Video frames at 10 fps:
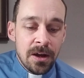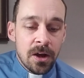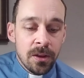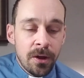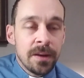a
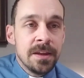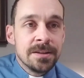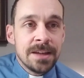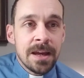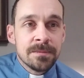lot of these
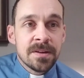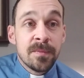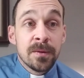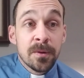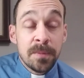names have
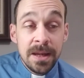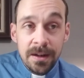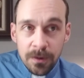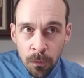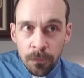been
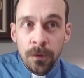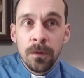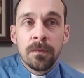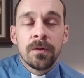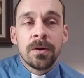repeated over and
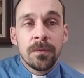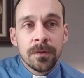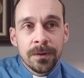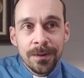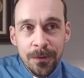over and
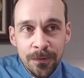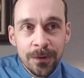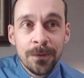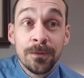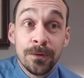over and over and
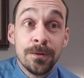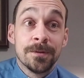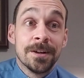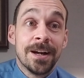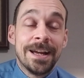over and
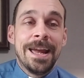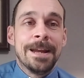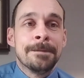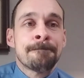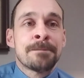over again,